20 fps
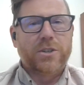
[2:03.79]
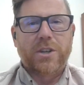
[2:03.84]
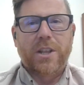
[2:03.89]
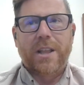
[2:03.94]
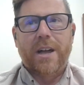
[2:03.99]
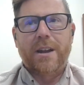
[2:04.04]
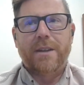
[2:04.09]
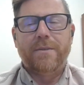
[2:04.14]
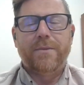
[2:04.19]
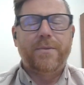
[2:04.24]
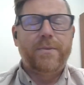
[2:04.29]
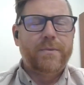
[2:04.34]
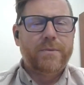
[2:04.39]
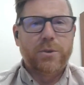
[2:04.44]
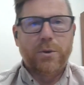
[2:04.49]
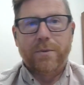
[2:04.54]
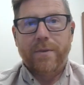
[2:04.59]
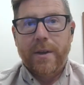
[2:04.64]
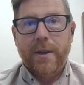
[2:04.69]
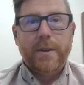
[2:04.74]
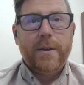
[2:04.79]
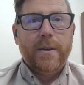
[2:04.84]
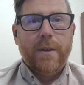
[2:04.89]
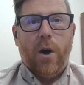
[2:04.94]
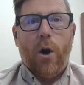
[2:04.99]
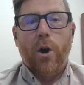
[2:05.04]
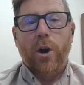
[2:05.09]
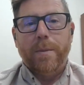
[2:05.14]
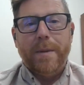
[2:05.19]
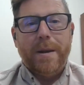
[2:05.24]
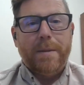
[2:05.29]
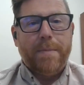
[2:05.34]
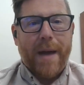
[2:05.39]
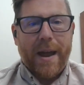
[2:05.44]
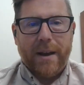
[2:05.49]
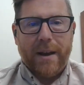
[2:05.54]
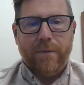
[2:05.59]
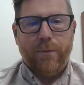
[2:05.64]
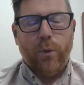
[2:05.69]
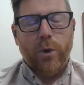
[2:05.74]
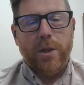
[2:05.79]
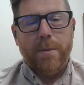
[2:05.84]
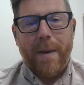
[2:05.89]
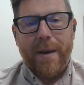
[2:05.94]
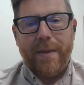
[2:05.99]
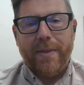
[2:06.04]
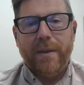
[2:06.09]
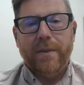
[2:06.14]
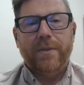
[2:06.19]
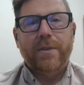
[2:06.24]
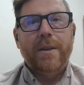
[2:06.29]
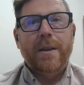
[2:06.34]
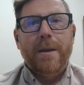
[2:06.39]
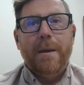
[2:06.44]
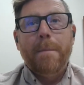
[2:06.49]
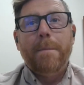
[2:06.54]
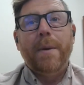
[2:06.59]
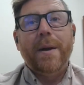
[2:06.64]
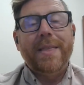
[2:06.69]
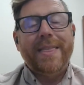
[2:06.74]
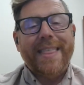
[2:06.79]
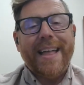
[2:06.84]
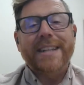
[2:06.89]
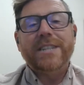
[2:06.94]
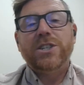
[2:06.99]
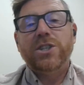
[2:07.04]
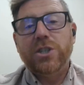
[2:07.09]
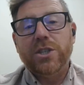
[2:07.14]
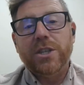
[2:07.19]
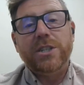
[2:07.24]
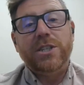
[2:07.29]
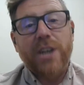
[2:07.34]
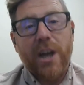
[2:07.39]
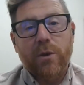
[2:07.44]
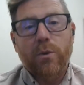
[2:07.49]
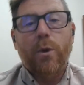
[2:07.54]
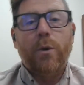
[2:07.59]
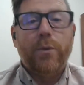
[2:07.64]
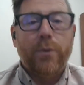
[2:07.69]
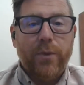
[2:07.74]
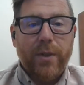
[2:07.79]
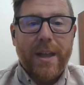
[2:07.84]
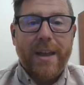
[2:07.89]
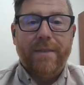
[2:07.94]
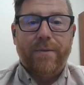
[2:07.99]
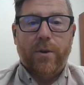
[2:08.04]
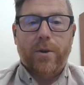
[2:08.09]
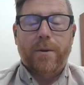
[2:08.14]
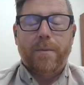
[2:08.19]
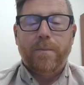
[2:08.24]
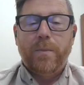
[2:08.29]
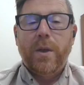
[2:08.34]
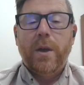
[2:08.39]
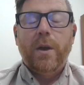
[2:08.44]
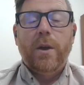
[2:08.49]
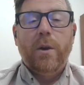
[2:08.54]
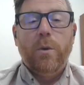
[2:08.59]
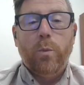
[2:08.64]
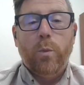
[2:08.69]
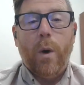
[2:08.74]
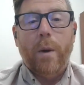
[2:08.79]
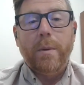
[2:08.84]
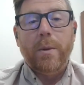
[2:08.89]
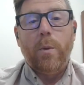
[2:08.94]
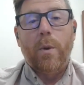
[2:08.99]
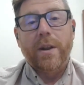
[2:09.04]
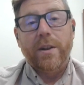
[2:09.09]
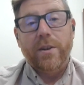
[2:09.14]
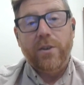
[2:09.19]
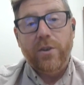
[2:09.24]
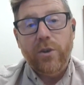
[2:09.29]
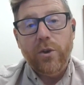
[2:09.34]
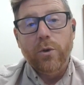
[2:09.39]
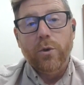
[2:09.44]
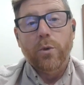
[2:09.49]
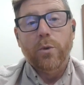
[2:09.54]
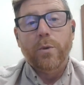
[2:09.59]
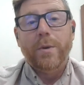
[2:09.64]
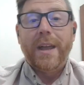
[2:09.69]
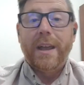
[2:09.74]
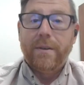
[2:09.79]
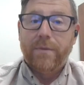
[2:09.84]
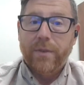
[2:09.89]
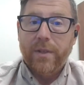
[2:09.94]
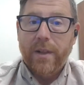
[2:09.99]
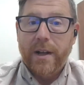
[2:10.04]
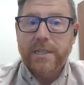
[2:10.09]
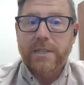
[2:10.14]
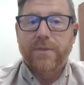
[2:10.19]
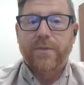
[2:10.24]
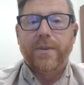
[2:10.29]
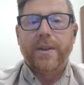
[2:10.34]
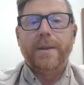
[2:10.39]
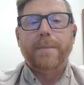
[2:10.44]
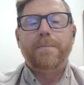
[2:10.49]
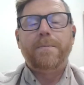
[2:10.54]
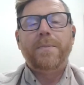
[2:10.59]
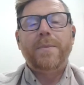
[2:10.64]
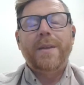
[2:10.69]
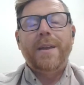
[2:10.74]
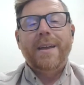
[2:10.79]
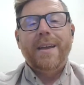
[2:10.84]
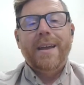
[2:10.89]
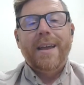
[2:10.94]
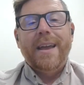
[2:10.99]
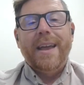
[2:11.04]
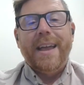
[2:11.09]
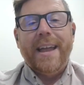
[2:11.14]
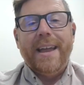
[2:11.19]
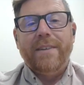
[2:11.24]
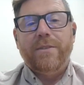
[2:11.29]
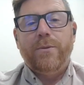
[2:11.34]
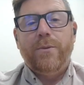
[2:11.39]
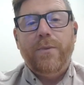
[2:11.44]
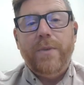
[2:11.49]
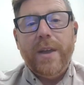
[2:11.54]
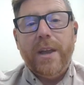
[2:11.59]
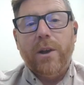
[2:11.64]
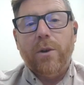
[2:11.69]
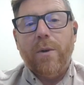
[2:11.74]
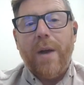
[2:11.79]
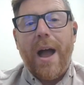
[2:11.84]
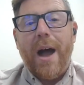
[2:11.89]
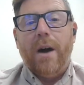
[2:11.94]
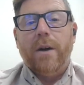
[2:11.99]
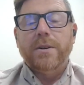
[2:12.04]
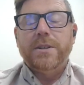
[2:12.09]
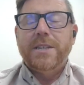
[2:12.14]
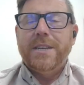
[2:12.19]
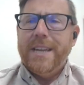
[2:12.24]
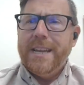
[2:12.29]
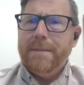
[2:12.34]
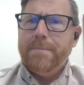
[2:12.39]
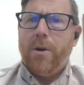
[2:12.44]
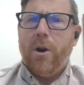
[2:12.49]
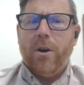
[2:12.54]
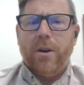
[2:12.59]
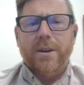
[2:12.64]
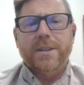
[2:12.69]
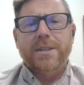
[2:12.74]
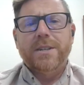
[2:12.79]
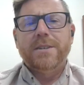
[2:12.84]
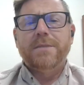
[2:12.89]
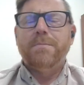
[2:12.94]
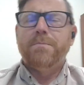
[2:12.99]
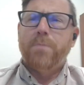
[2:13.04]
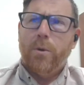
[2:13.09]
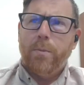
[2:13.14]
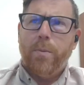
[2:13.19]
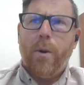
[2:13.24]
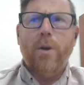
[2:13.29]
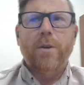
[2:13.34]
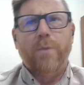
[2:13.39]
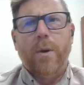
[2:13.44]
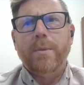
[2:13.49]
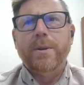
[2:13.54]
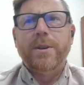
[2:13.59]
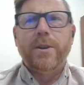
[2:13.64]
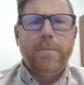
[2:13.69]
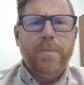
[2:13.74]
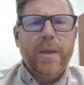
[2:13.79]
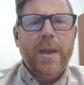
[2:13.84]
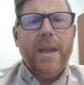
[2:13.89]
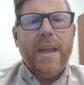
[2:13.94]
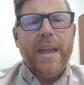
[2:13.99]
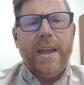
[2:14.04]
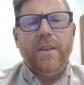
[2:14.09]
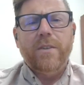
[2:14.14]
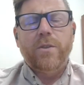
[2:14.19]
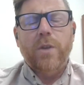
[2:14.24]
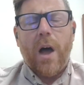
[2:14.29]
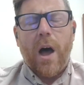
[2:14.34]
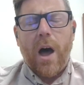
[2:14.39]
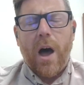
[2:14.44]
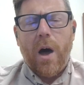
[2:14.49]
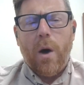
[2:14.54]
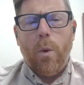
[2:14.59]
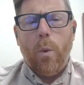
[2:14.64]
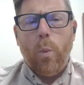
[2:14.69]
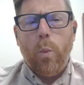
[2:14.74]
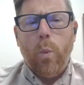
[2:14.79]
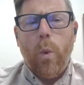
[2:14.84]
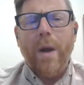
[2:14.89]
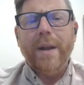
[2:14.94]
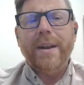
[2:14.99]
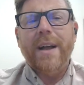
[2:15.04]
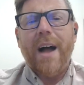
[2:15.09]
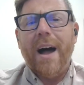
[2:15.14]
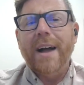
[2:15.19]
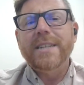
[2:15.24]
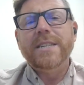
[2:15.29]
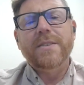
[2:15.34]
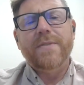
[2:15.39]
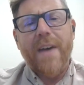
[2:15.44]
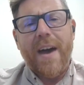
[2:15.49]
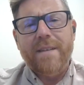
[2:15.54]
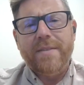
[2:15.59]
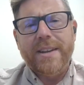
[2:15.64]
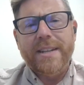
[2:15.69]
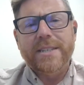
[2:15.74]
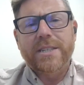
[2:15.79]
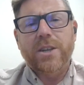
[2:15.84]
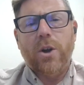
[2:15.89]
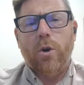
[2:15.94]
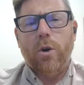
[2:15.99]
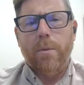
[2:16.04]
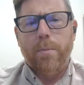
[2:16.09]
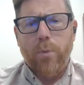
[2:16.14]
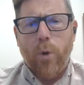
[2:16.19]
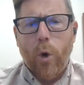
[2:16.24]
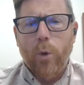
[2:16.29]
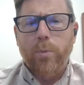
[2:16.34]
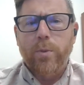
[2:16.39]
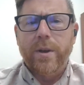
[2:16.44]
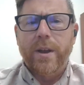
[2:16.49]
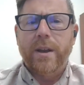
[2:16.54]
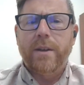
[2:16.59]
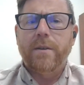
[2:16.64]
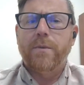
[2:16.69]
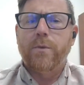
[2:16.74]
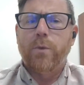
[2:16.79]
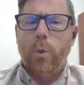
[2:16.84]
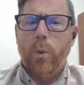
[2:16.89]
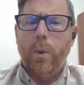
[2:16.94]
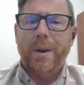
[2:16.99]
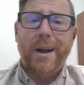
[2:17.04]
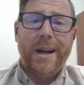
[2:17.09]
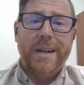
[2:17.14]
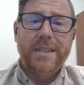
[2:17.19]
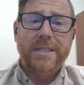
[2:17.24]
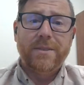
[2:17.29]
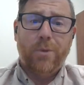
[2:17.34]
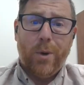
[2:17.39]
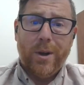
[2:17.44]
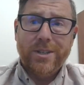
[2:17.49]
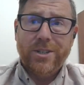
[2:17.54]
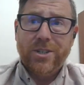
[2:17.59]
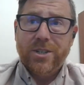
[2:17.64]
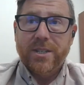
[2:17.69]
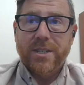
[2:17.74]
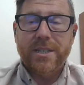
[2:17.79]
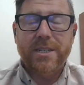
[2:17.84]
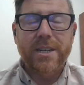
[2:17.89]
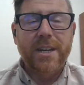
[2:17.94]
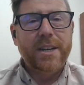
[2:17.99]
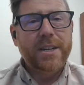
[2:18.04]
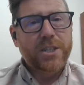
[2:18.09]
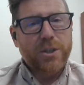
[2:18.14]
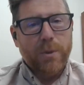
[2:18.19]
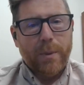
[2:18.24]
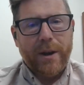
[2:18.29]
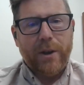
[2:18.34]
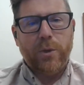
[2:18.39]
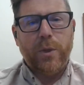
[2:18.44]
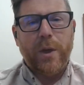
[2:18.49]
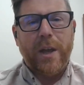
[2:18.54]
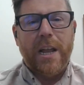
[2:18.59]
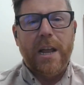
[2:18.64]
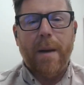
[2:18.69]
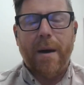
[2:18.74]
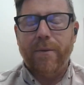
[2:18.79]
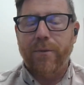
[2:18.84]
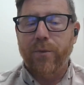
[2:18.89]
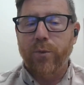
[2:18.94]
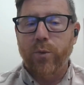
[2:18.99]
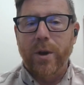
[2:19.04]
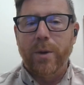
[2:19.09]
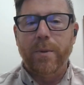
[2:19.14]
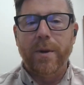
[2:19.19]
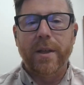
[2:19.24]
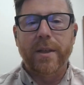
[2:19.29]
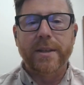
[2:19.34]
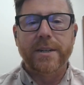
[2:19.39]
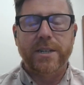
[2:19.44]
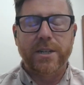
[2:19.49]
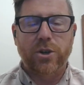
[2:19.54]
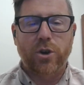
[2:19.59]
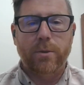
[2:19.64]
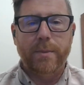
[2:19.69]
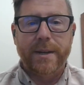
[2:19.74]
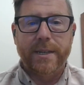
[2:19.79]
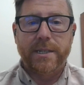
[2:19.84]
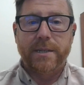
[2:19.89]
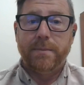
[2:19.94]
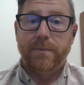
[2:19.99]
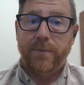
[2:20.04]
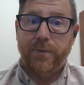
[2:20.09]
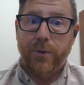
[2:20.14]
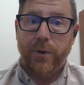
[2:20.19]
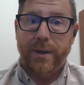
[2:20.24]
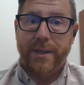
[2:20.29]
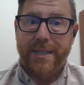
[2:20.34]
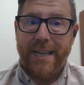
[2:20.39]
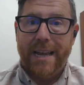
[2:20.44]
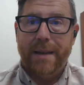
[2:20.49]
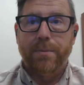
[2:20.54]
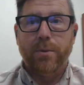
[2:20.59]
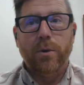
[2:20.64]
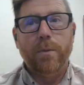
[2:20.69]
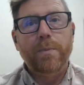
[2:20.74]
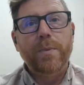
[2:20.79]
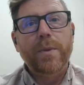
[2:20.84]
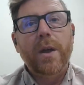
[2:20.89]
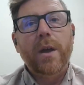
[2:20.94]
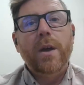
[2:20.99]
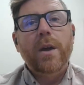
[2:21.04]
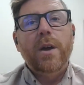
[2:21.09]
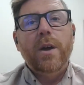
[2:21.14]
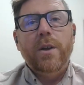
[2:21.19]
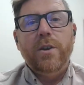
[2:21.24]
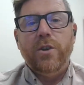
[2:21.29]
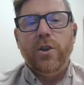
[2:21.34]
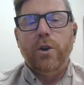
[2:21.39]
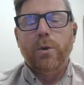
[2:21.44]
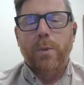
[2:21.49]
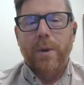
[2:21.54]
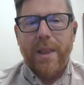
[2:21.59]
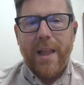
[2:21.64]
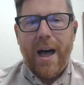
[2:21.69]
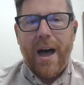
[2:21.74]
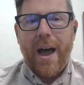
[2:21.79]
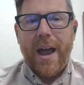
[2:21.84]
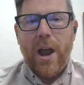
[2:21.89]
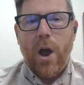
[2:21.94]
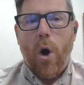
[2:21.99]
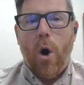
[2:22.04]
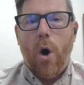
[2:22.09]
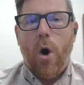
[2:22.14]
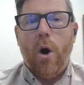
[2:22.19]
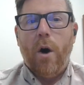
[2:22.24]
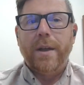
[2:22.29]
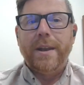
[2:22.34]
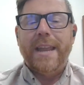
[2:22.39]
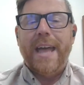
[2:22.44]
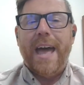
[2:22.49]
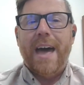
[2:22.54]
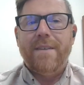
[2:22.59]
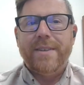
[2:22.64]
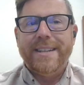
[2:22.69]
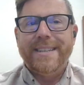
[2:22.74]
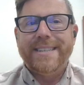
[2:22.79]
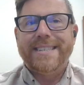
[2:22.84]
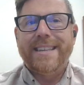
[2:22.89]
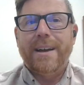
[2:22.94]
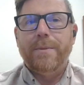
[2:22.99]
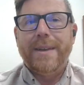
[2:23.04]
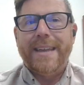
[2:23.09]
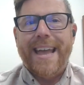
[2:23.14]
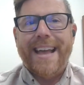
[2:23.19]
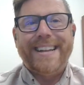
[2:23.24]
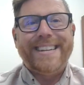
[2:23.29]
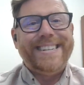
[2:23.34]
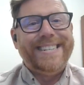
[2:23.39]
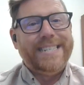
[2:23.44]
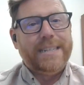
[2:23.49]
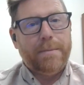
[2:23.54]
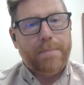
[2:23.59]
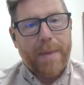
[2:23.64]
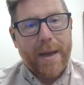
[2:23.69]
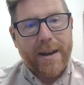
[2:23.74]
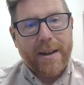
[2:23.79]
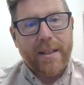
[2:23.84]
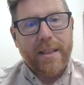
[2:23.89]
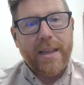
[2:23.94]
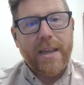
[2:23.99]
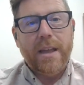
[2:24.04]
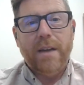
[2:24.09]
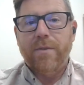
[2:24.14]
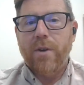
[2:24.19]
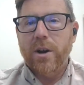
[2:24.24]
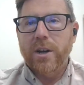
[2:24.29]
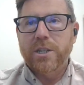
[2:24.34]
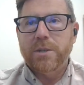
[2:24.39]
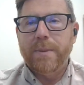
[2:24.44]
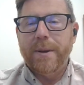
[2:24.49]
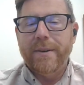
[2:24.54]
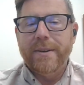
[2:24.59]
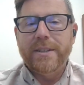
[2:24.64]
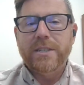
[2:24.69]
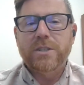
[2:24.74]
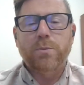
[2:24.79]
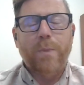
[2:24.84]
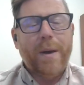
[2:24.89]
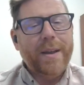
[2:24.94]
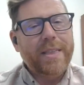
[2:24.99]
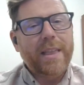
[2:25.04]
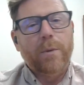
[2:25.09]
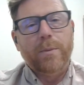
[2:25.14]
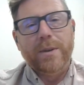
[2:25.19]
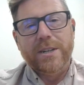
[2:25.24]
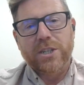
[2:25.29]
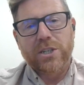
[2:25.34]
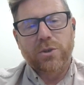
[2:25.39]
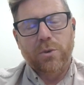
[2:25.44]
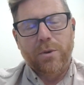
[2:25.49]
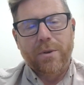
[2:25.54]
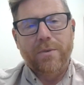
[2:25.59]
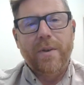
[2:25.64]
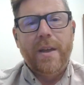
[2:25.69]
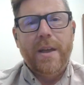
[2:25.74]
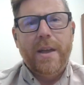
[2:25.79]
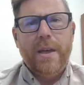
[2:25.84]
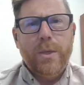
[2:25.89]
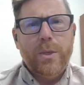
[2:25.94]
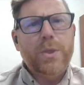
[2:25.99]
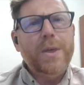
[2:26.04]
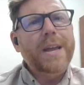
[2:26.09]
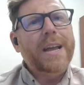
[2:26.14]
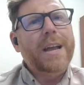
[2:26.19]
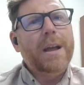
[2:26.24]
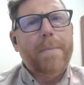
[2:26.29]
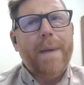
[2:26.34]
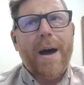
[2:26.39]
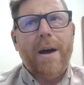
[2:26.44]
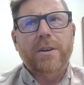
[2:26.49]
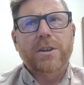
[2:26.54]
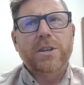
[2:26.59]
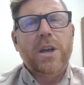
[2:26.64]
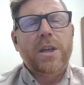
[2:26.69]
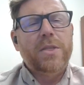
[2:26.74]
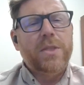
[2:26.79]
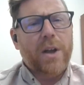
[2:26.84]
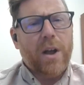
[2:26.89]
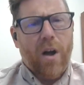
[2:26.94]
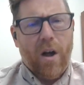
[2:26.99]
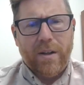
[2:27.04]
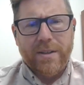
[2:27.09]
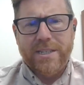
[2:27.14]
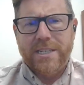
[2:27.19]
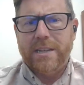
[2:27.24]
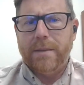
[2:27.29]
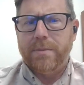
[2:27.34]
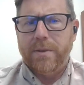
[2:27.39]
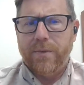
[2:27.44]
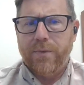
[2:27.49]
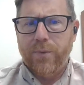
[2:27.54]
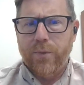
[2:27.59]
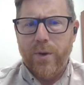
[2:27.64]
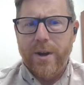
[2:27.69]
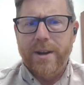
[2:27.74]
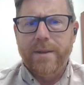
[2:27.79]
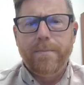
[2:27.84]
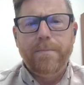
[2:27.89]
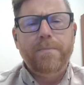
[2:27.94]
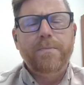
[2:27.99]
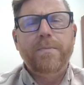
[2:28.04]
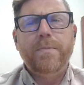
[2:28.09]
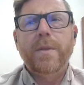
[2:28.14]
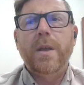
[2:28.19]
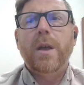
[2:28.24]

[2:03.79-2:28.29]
There's a lot of sort of argument back and forth about this, but that's the general flavor. What we want to do in philosophy is figure out, in part, or part of what we do, is what kinds of evidence are appropriate for what kinds of questions. So when you're thinking about free will and determinism, for example, do you rely on evidence that we get independently of our experience, right? That we just sort of think about the concept of freedom?